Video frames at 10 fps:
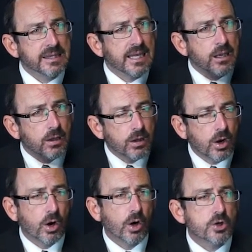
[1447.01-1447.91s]
that
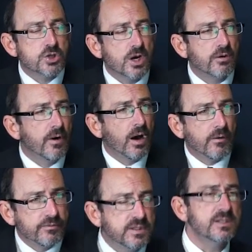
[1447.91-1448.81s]
large of,
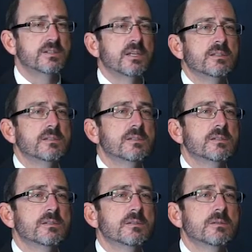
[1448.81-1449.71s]
of
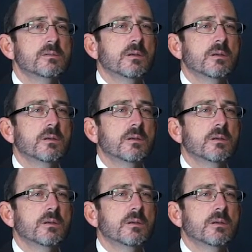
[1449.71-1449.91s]
distance.